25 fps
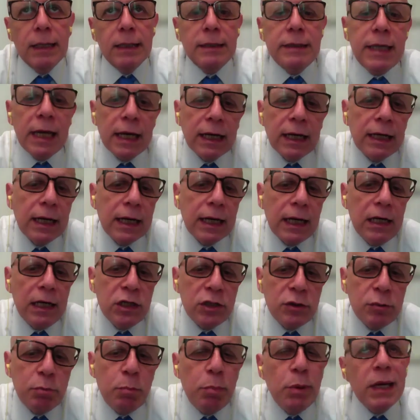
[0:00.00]
Technically
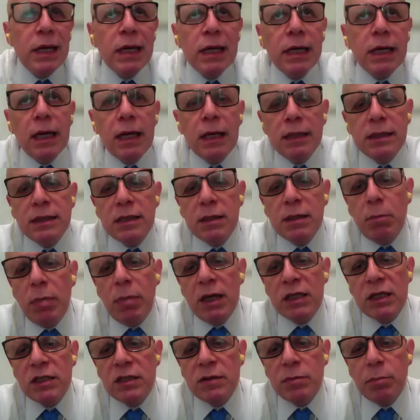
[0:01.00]
speaking, the
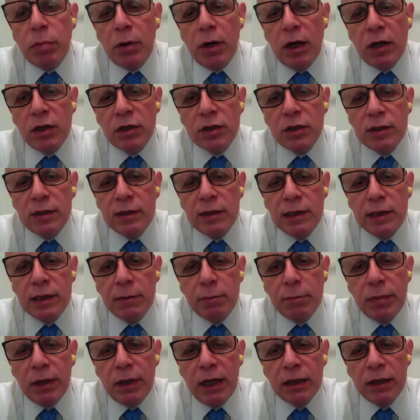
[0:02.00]
best
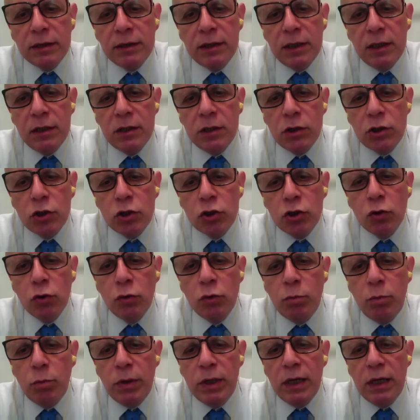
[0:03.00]
practice
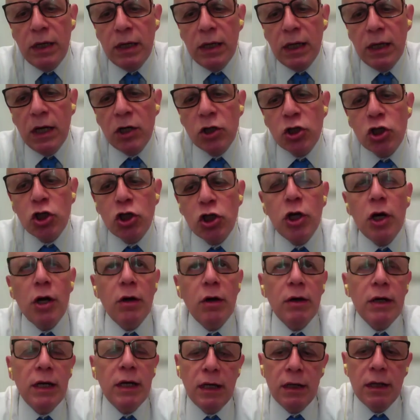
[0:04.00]
should be a
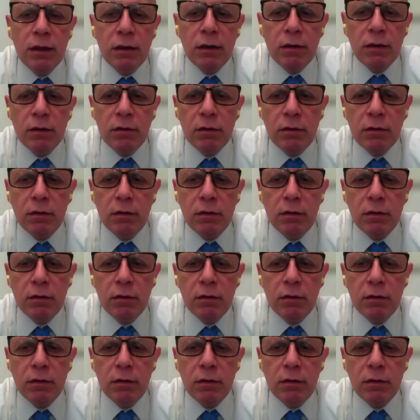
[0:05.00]
sharing